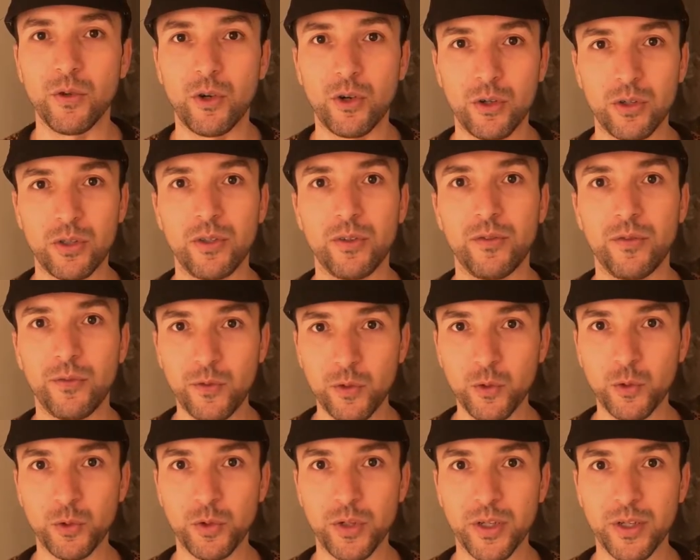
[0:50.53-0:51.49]
order
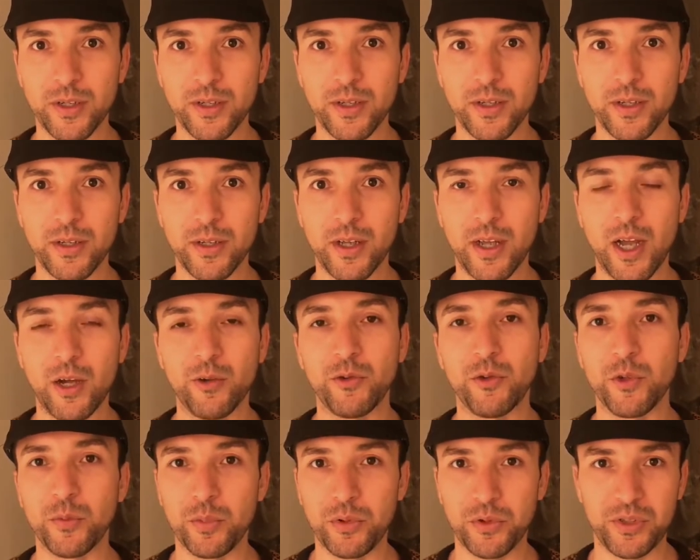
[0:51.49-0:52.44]
food, how do
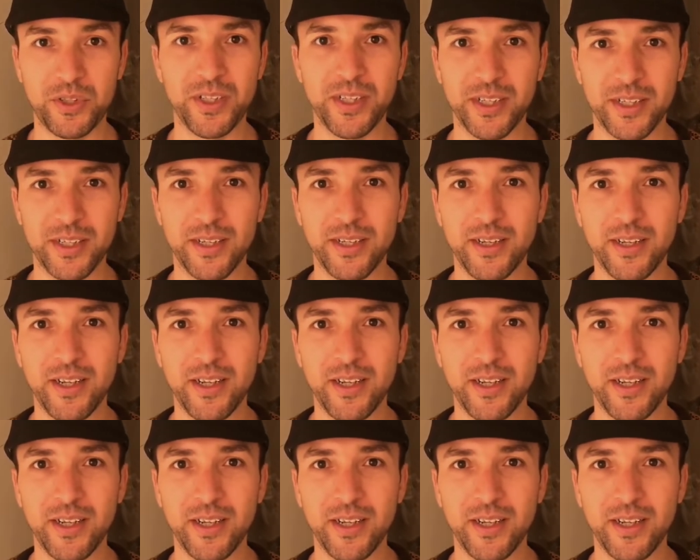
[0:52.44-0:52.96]
you proceed?